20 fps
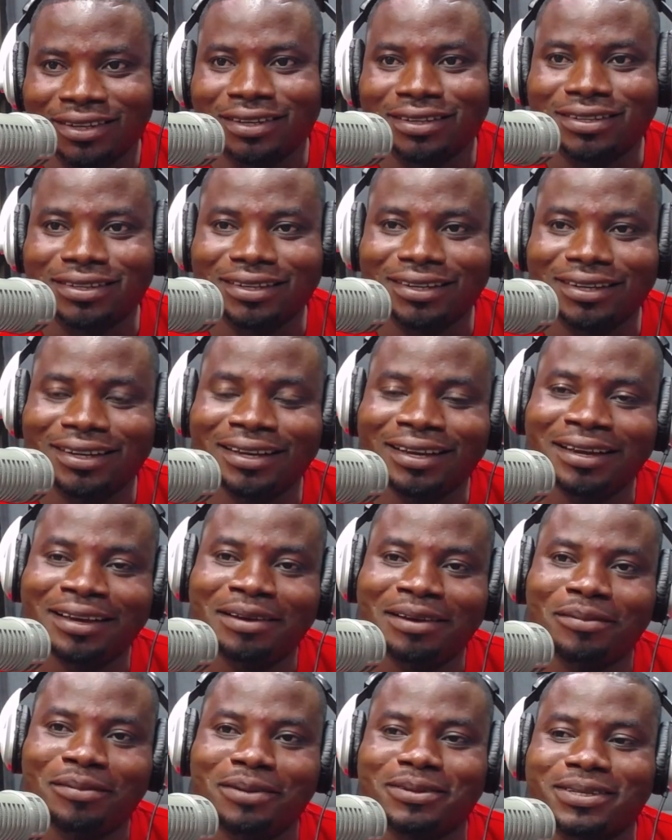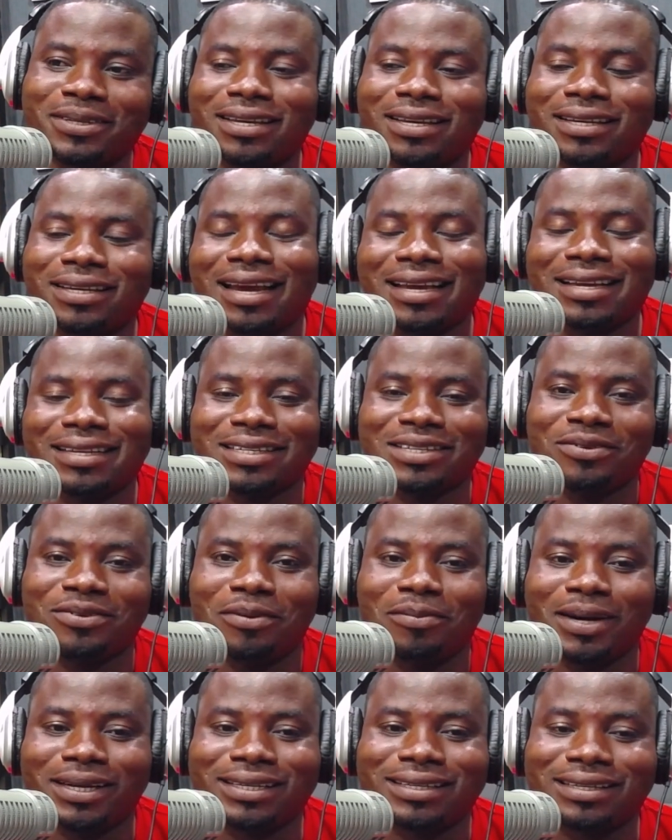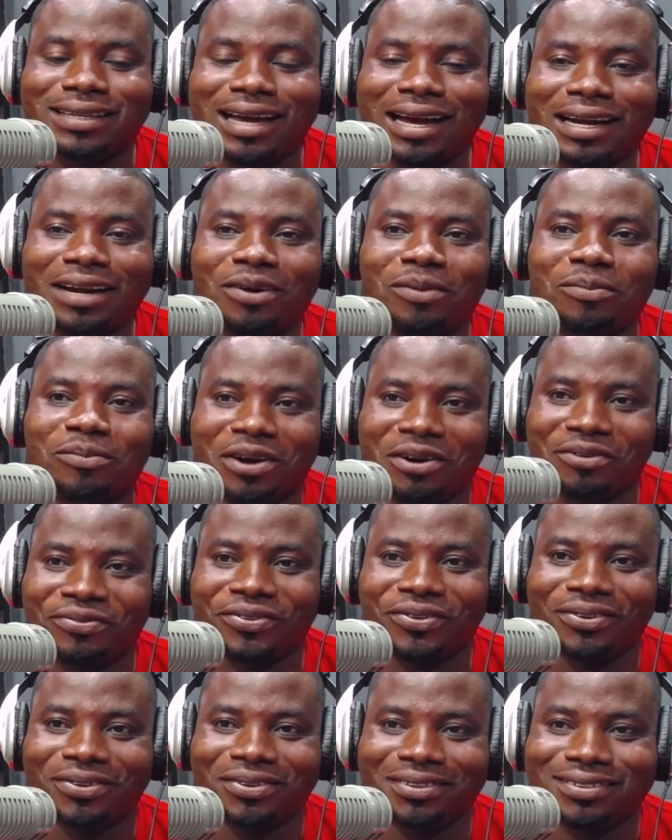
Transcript: the ni say talent no but akaw bo afo